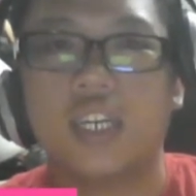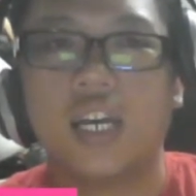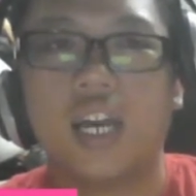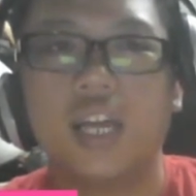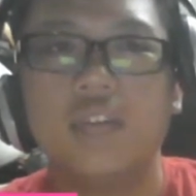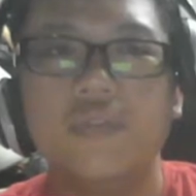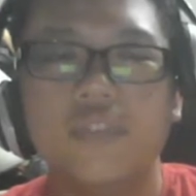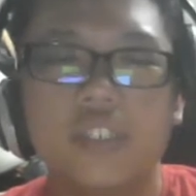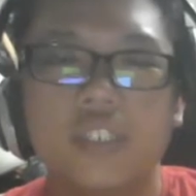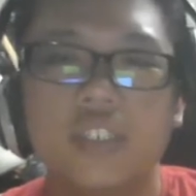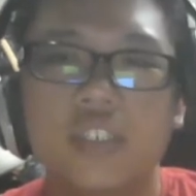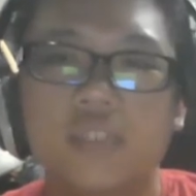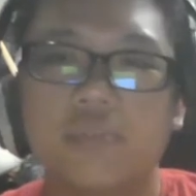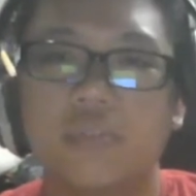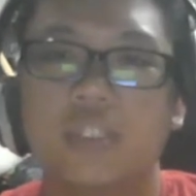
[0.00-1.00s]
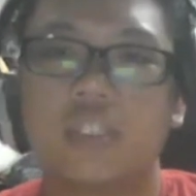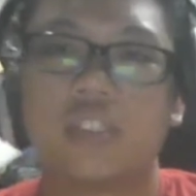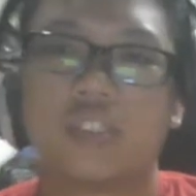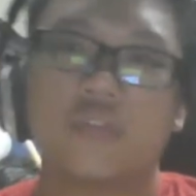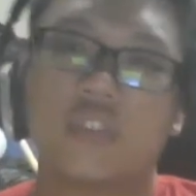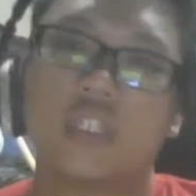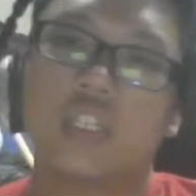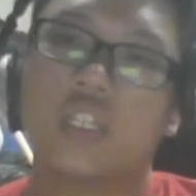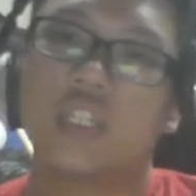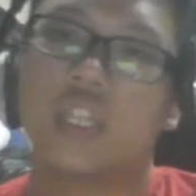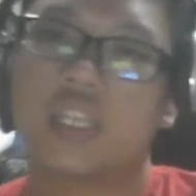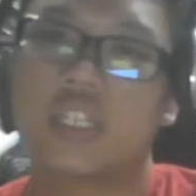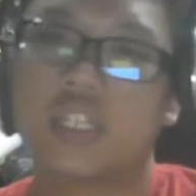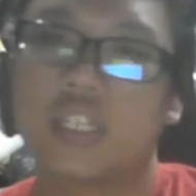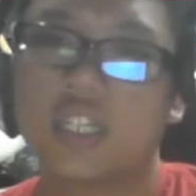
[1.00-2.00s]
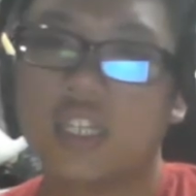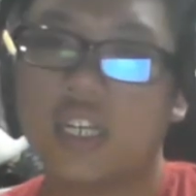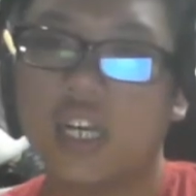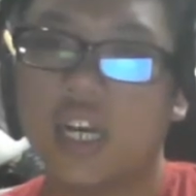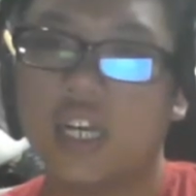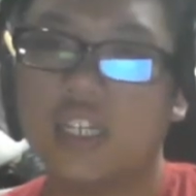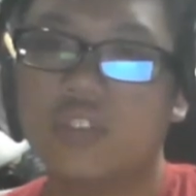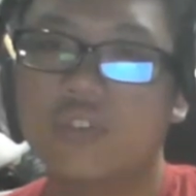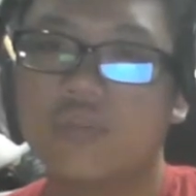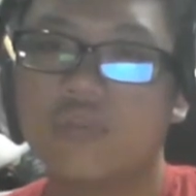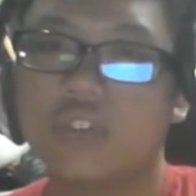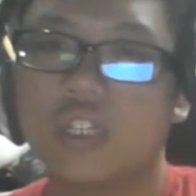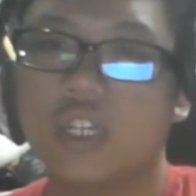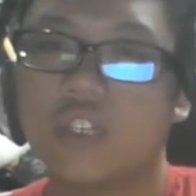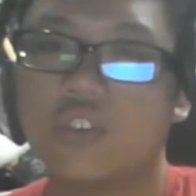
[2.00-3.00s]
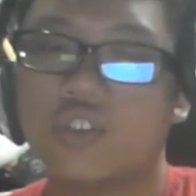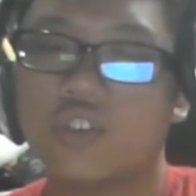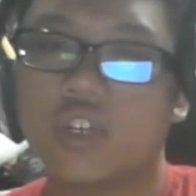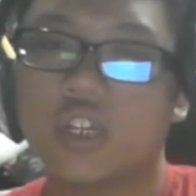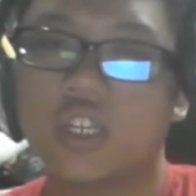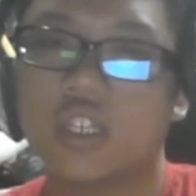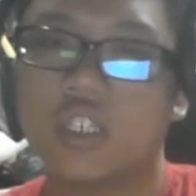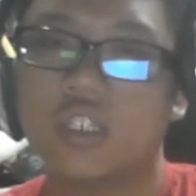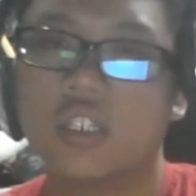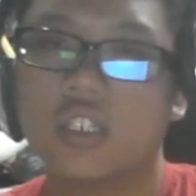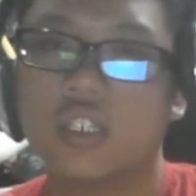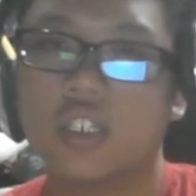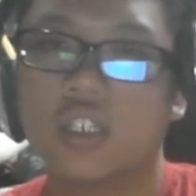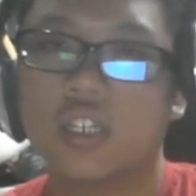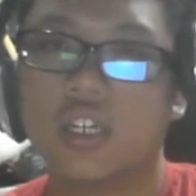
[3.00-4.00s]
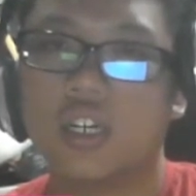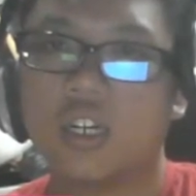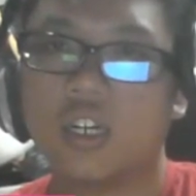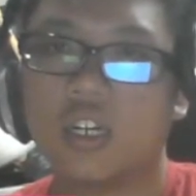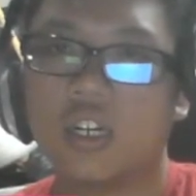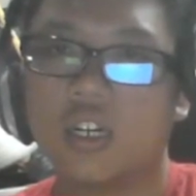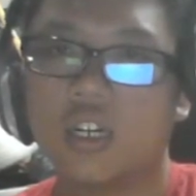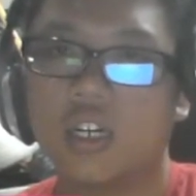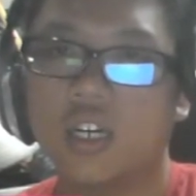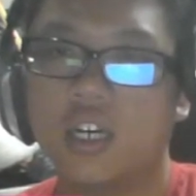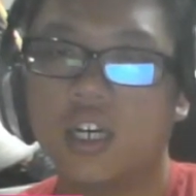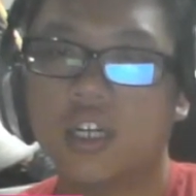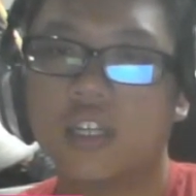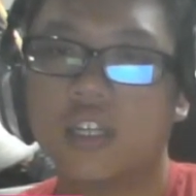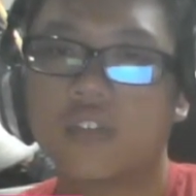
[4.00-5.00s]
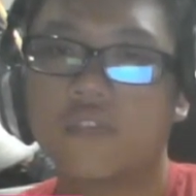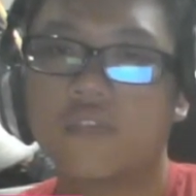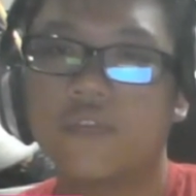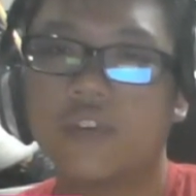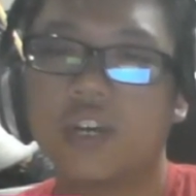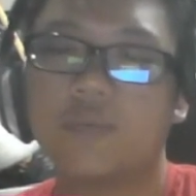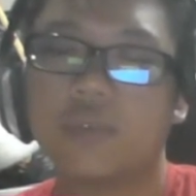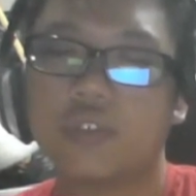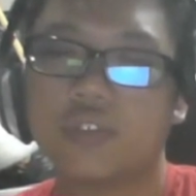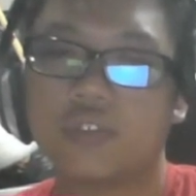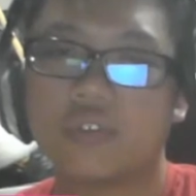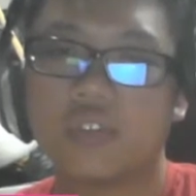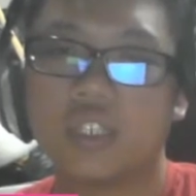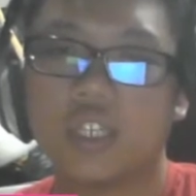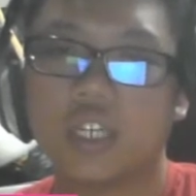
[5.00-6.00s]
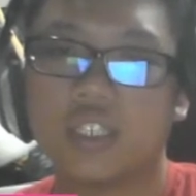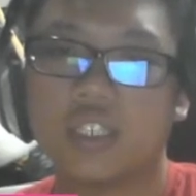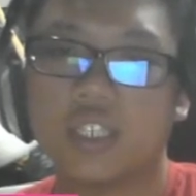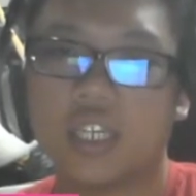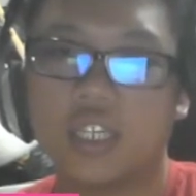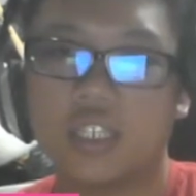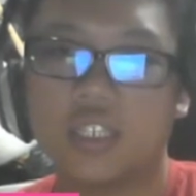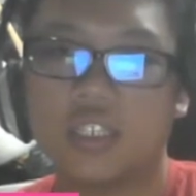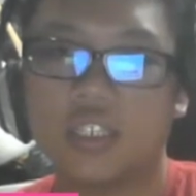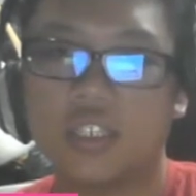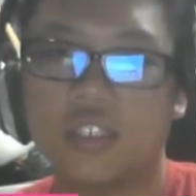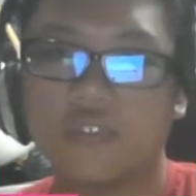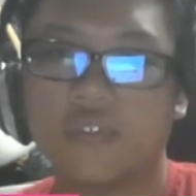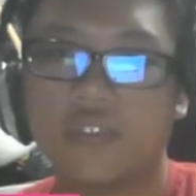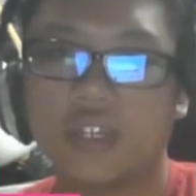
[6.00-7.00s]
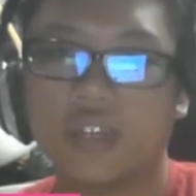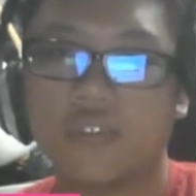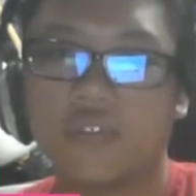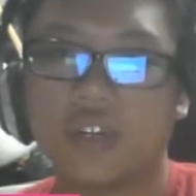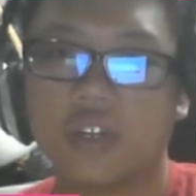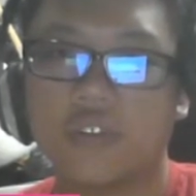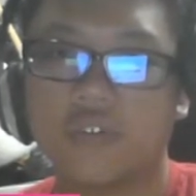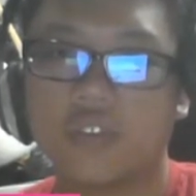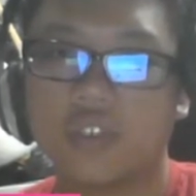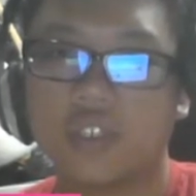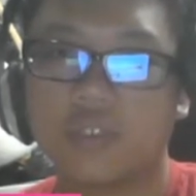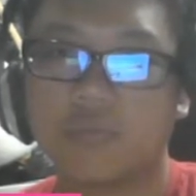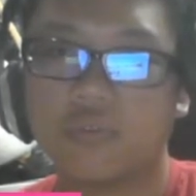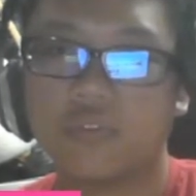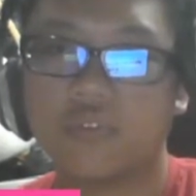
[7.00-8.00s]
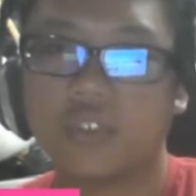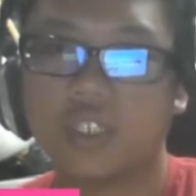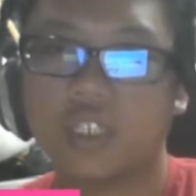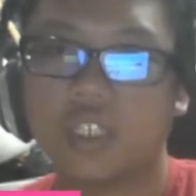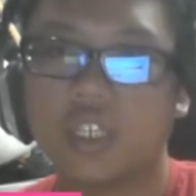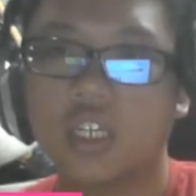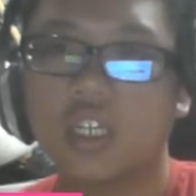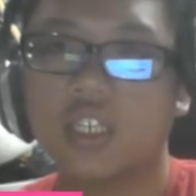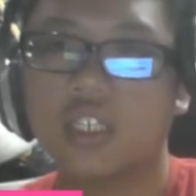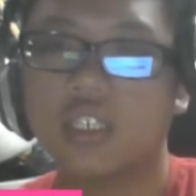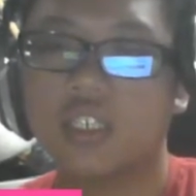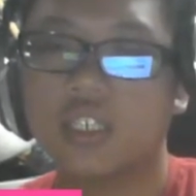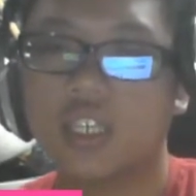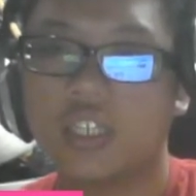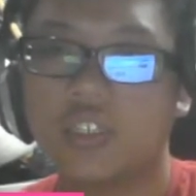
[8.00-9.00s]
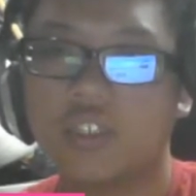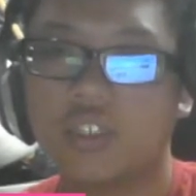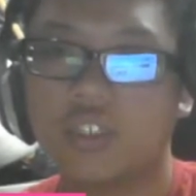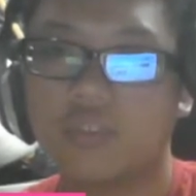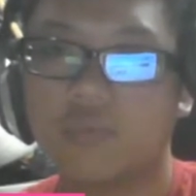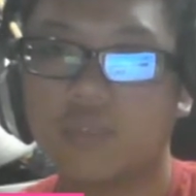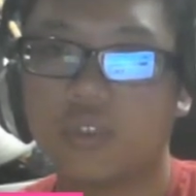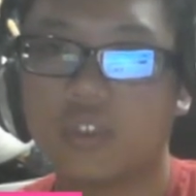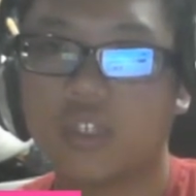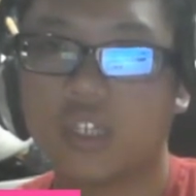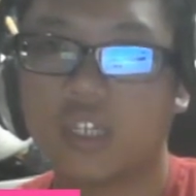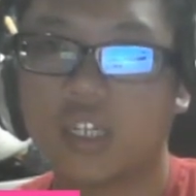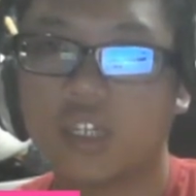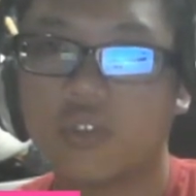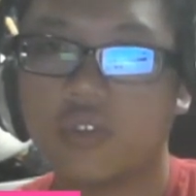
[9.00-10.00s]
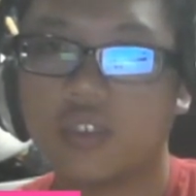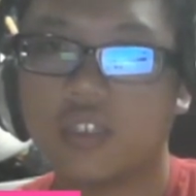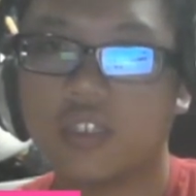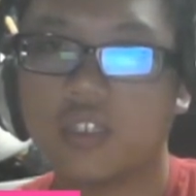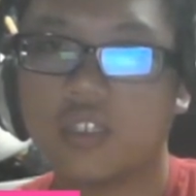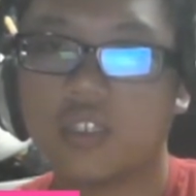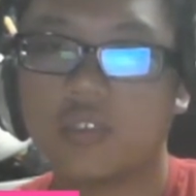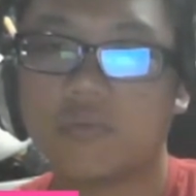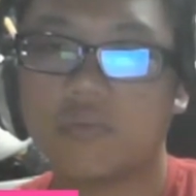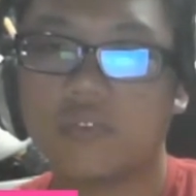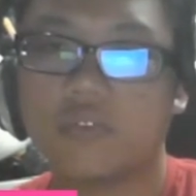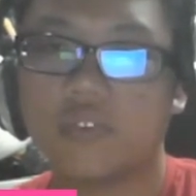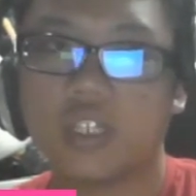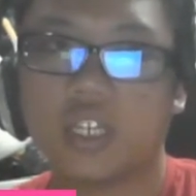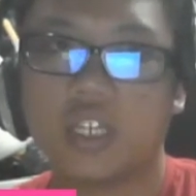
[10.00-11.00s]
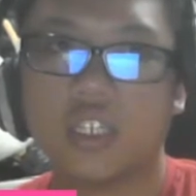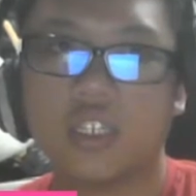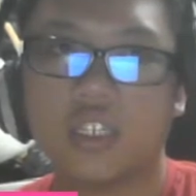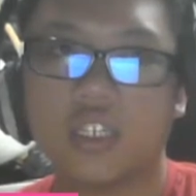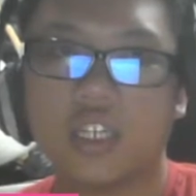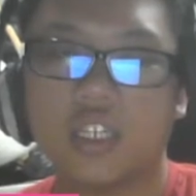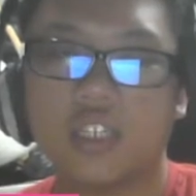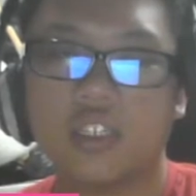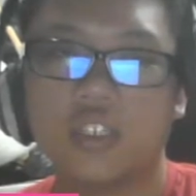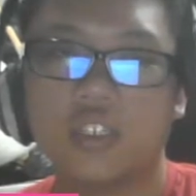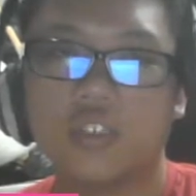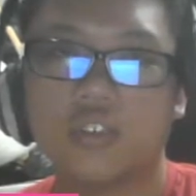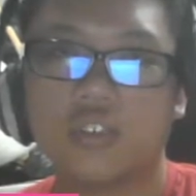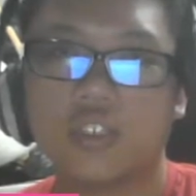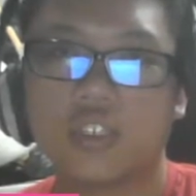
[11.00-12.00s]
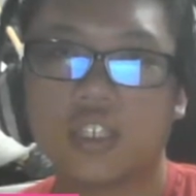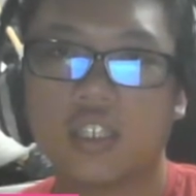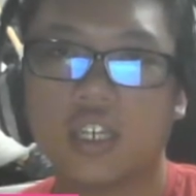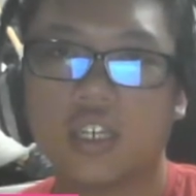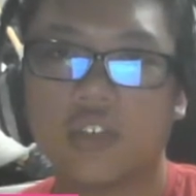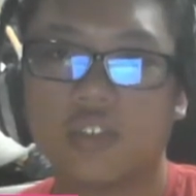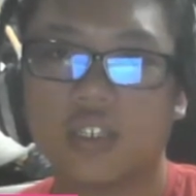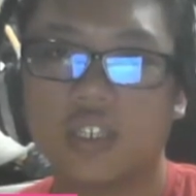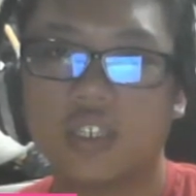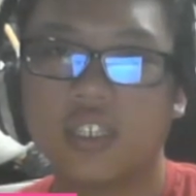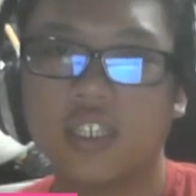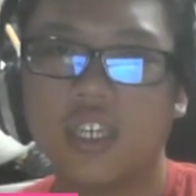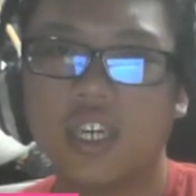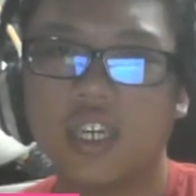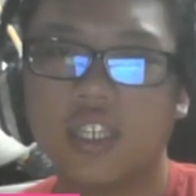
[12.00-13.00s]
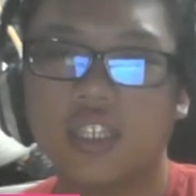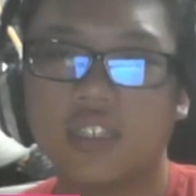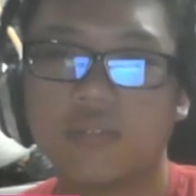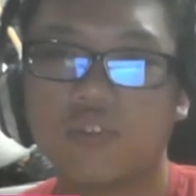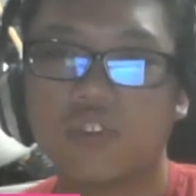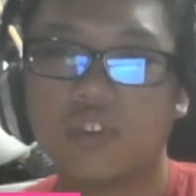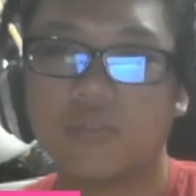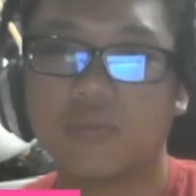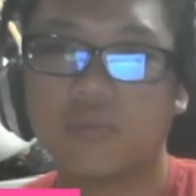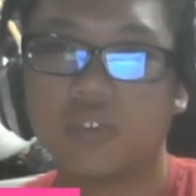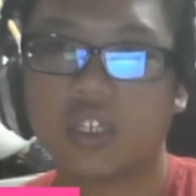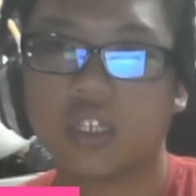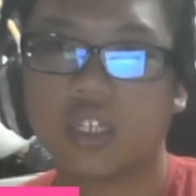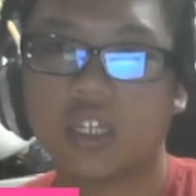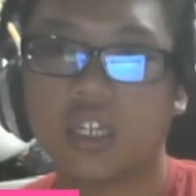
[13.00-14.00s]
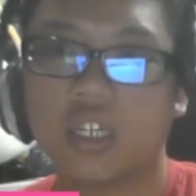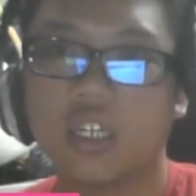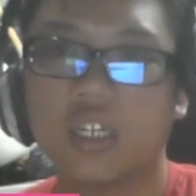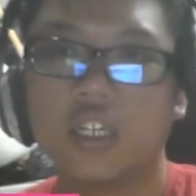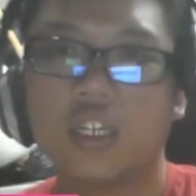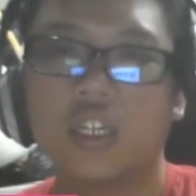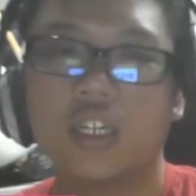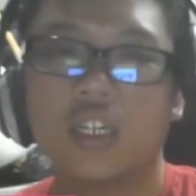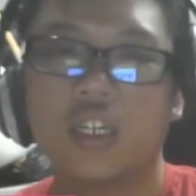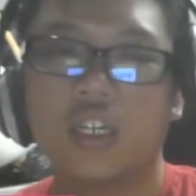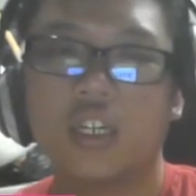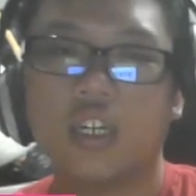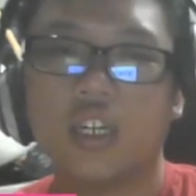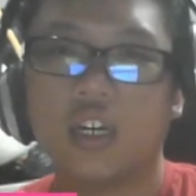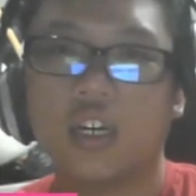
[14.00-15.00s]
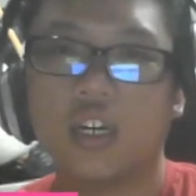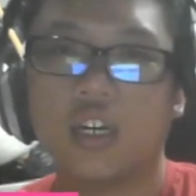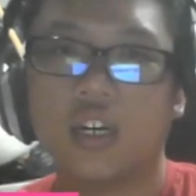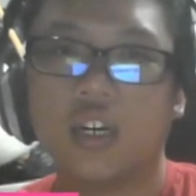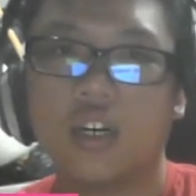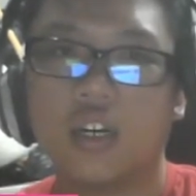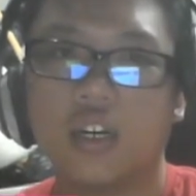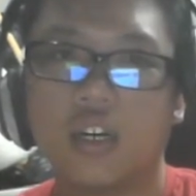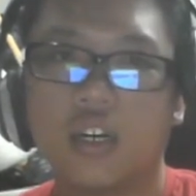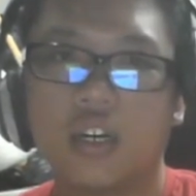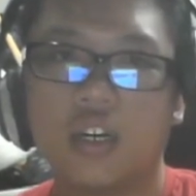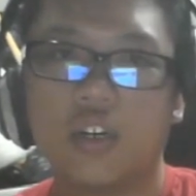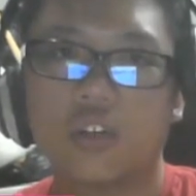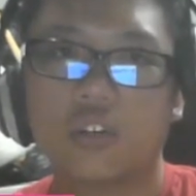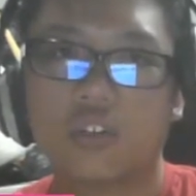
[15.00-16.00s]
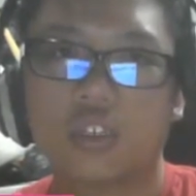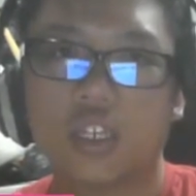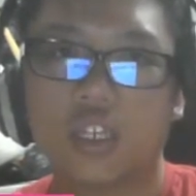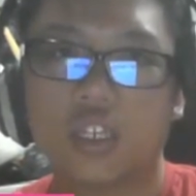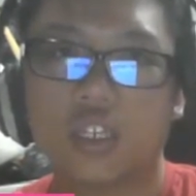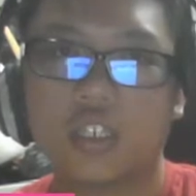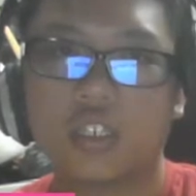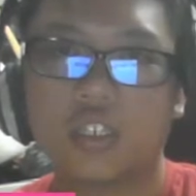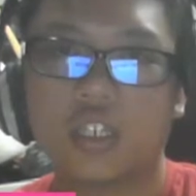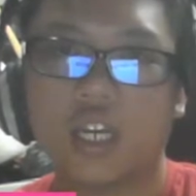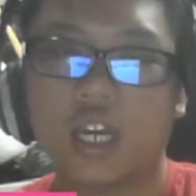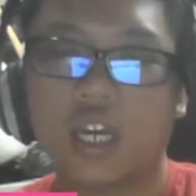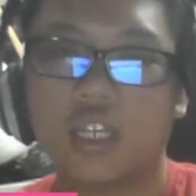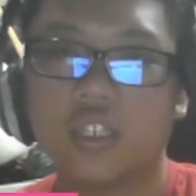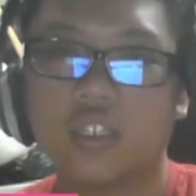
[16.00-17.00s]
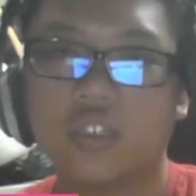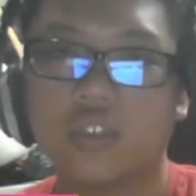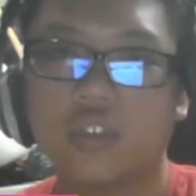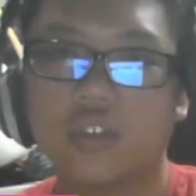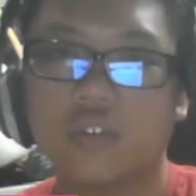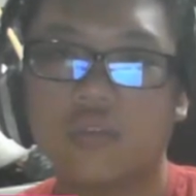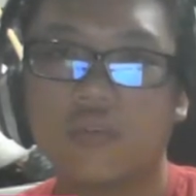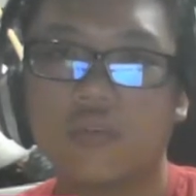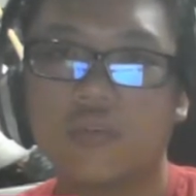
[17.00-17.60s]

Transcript: I'm very in the middle of it. Like, I don't really enjoy it. I think 5.3 out of 10 is very fair for this movie. Yeah, John Boyega was in this movie. I noticed that. I was like, yeah, that's John Boyega. Okay, Dan, no.